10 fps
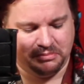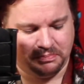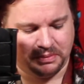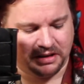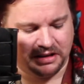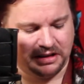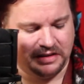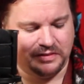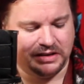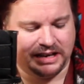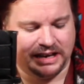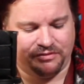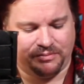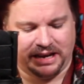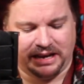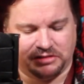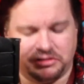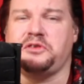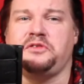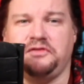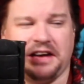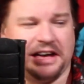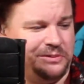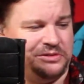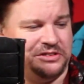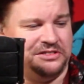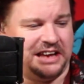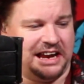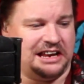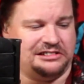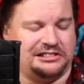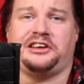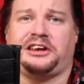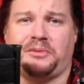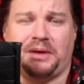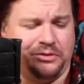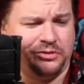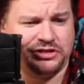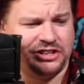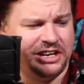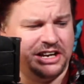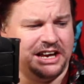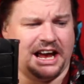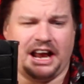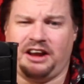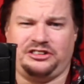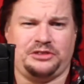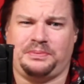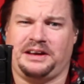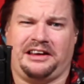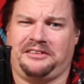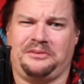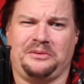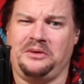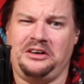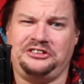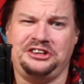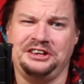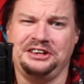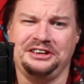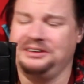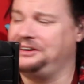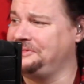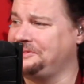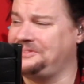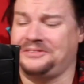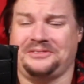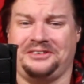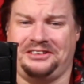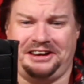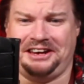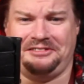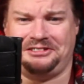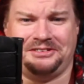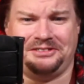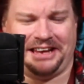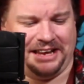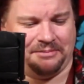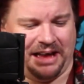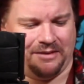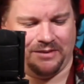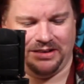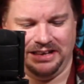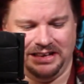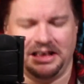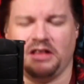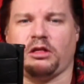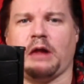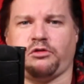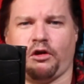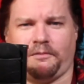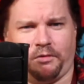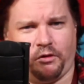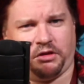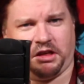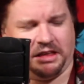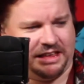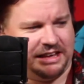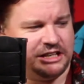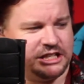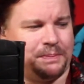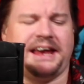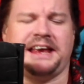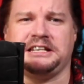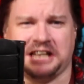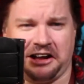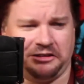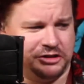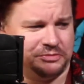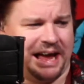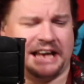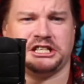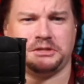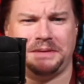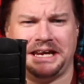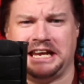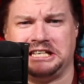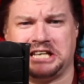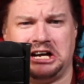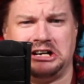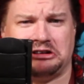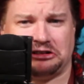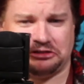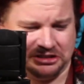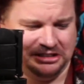But you could give me 2,000 days learning Welsh, and I'd just be like, what? What are you talking about? You're speaking in tongues, man. You're speaking in tongues.